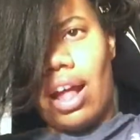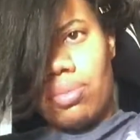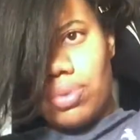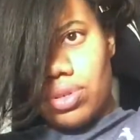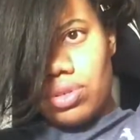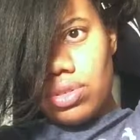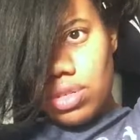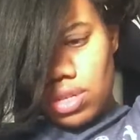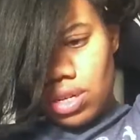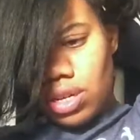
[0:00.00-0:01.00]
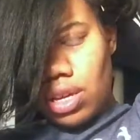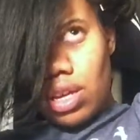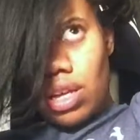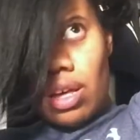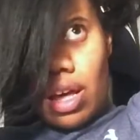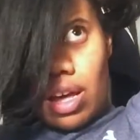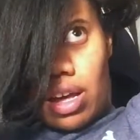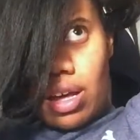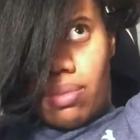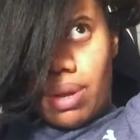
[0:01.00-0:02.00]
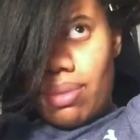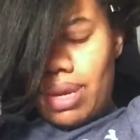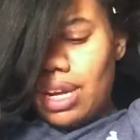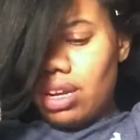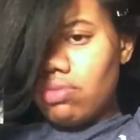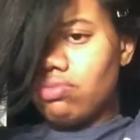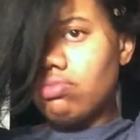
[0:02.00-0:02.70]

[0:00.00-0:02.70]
apples. But I made it.